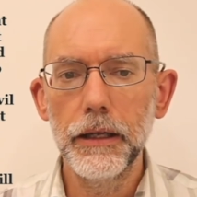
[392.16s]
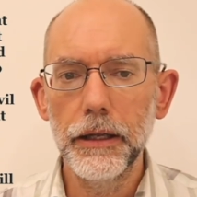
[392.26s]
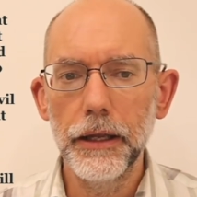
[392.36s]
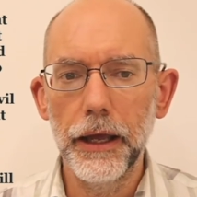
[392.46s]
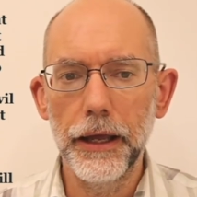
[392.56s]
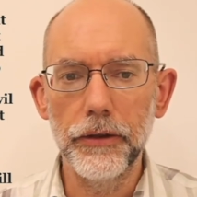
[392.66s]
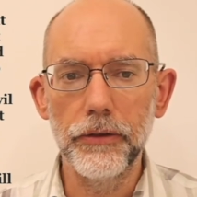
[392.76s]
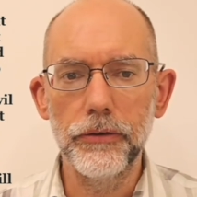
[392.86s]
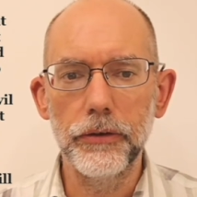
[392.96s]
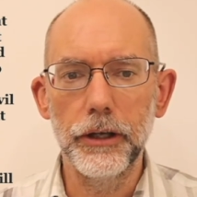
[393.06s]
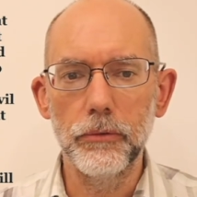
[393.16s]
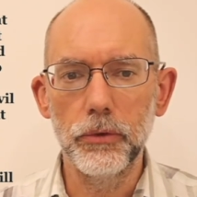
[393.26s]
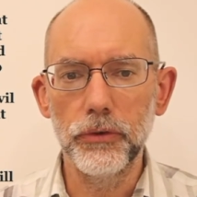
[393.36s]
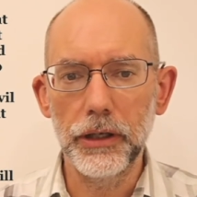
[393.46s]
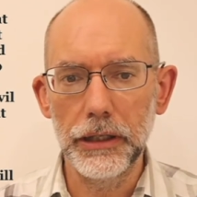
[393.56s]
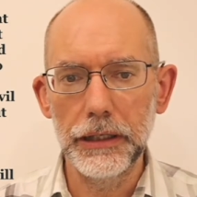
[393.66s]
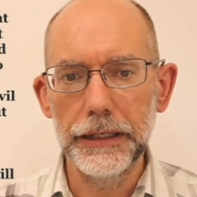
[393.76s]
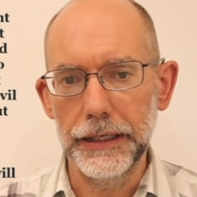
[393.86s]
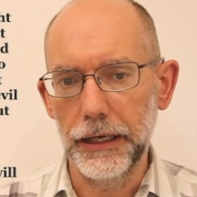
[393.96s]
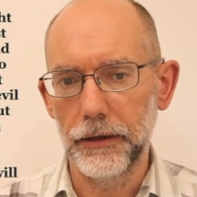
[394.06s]
Hence, it was
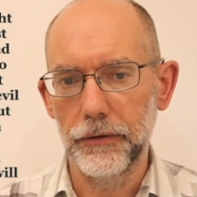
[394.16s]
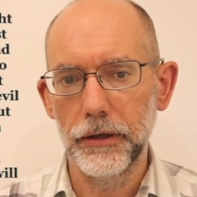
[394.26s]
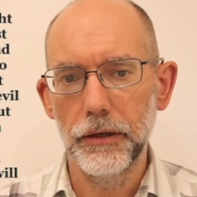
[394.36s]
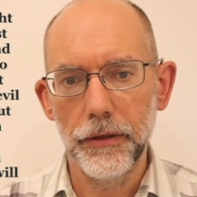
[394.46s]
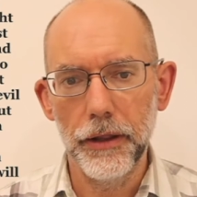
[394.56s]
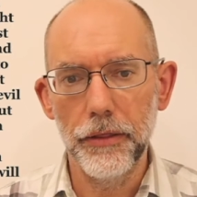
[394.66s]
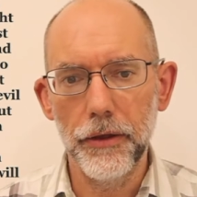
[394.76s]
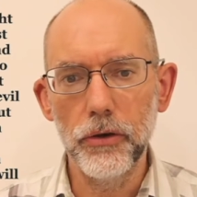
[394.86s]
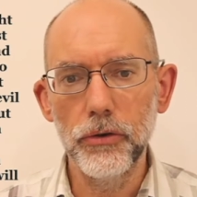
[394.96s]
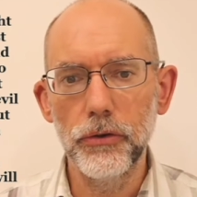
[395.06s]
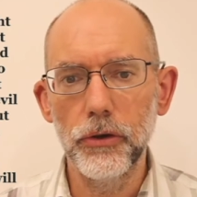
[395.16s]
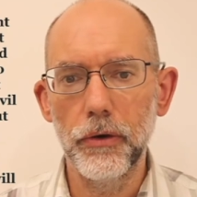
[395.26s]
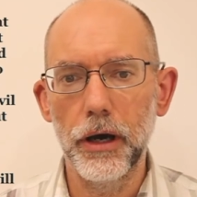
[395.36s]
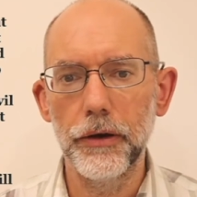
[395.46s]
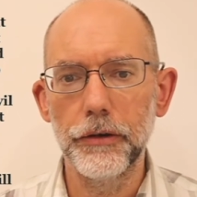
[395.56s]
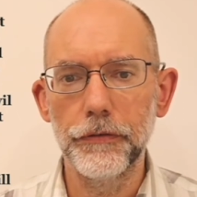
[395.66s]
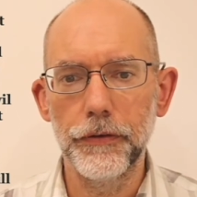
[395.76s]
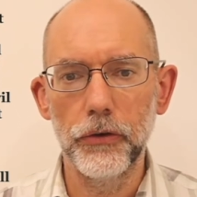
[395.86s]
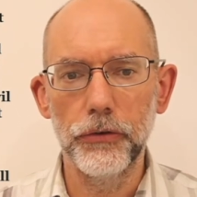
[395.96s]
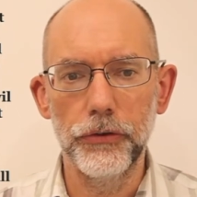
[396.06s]
clear that those who are in
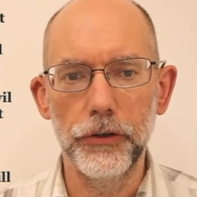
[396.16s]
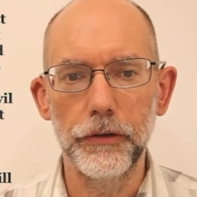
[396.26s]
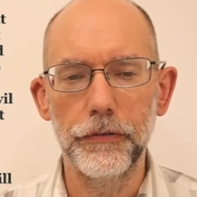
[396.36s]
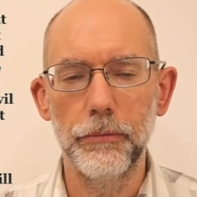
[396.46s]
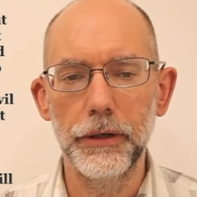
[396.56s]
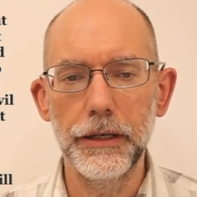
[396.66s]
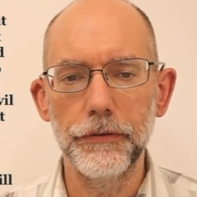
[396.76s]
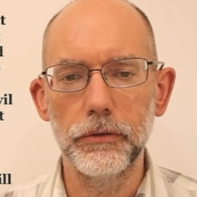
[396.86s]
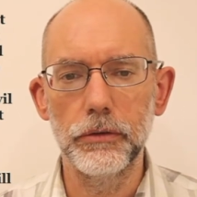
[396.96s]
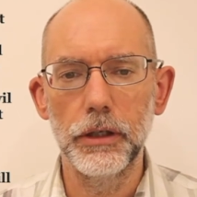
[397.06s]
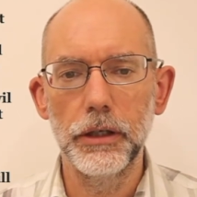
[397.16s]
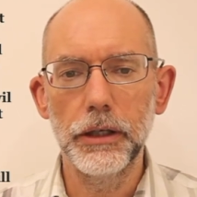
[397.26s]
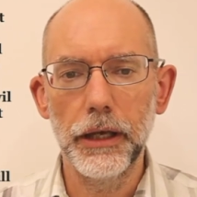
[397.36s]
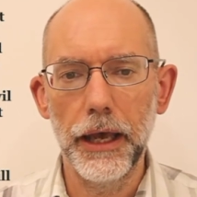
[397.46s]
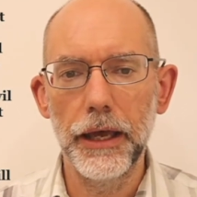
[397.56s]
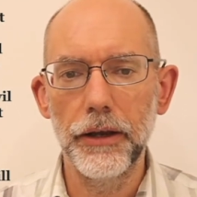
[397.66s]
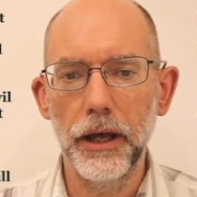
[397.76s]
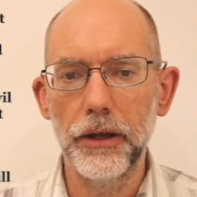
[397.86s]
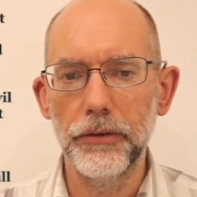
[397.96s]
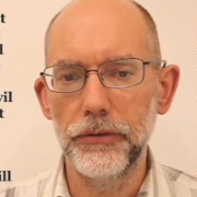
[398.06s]
falsity from evil can
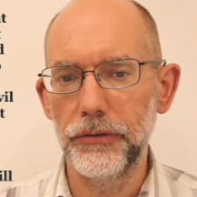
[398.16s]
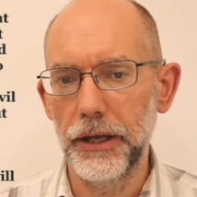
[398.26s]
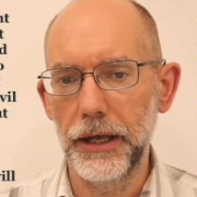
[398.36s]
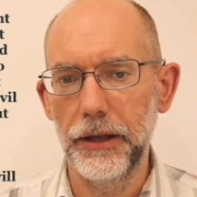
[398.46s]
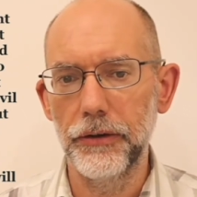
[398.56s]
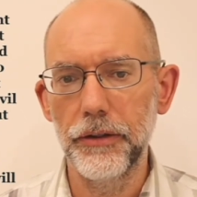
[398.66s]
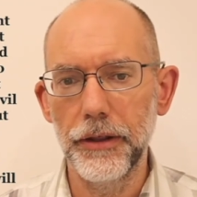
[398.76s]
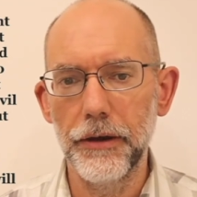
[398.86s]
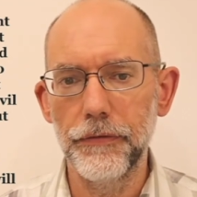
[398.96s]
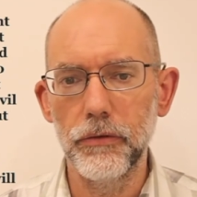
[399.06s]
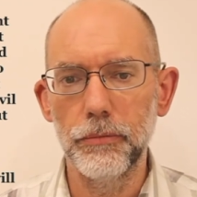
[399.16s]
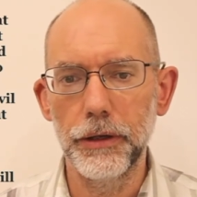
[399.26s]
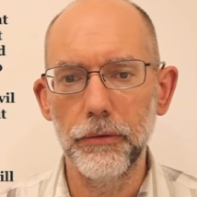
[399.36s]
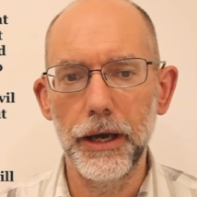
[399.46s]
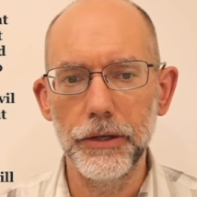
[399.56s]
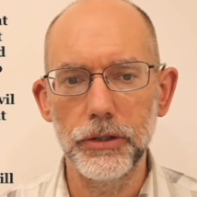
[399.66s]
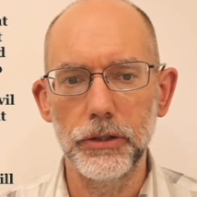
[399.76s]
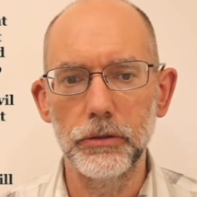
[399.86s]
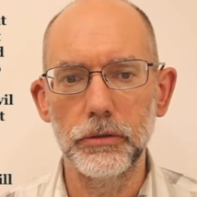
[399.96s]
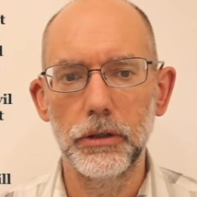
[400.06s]
understand and therefore be
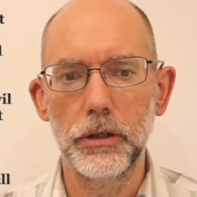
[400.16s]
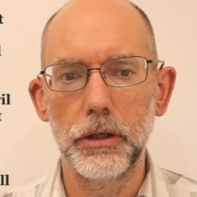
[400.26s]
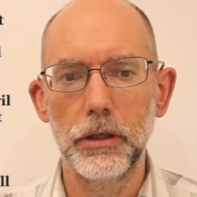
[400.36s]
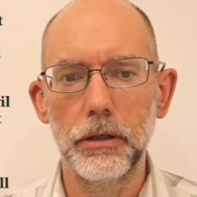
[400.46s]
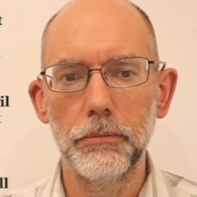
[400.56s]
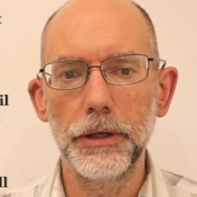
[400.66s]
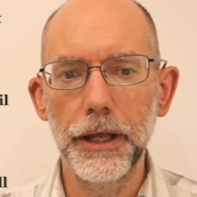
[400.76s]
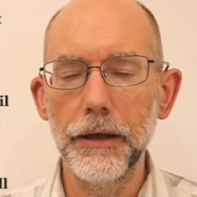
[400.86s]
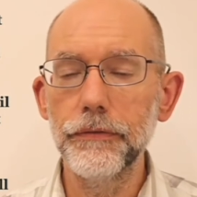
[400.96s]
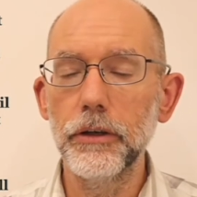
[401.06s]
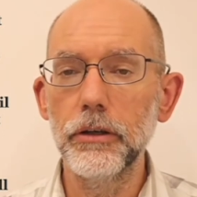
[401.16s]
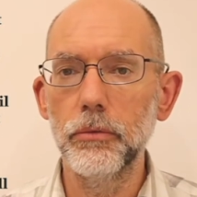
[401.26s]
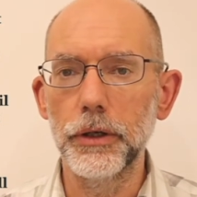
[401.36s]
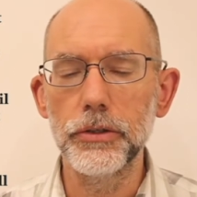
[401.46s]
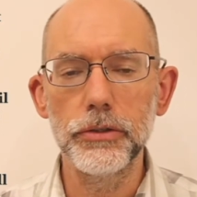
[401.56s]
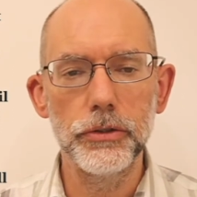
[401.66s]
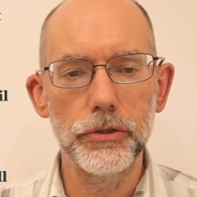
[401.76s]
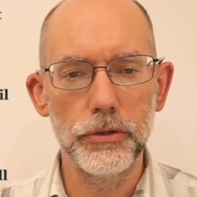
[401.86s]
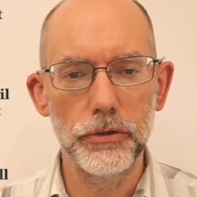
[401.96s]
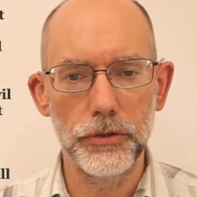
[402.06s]
rational, but have no wish to
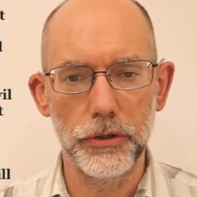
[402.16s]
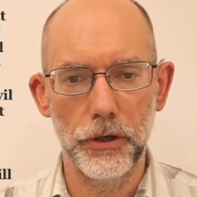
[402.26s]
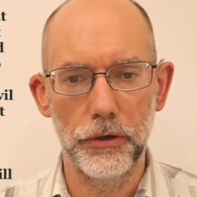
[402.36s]
do so.